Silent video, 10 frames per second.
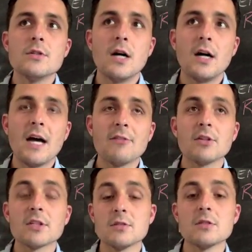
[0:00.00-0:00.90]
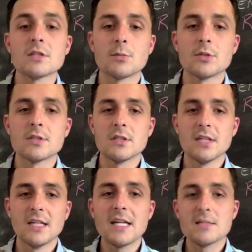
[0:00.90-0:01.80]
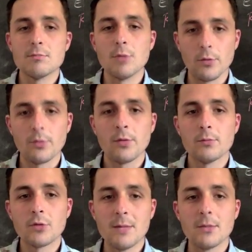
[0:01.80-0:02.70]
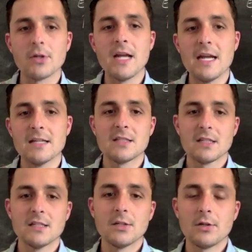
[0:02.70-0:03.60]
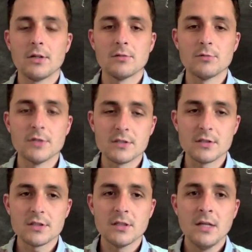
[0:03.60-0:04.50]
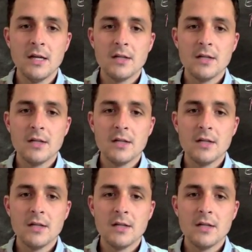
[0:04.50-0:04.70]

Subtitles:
have you guys do this summer is to engage in both primary and secondary research.